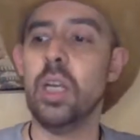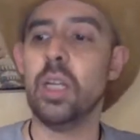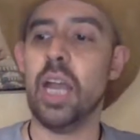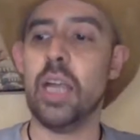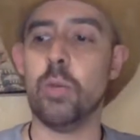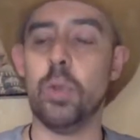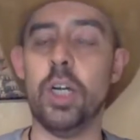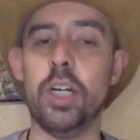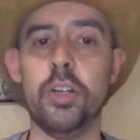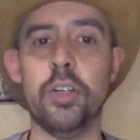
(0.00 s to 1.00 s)
like where
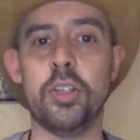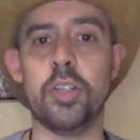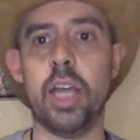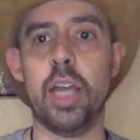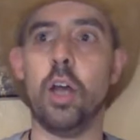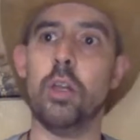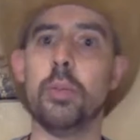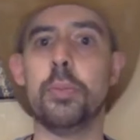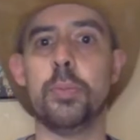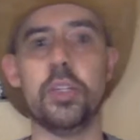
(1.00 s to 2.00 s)
you're just like, oh, let
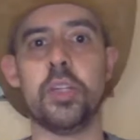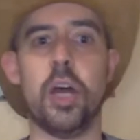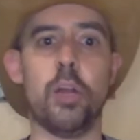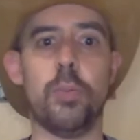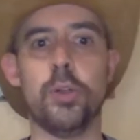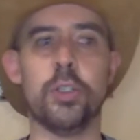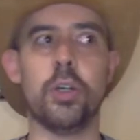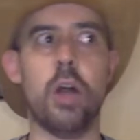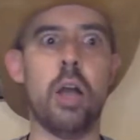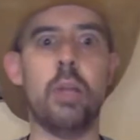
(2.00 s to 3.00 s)
me put this auto poster
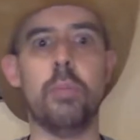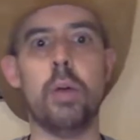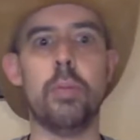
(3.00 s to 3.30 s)
on and blah,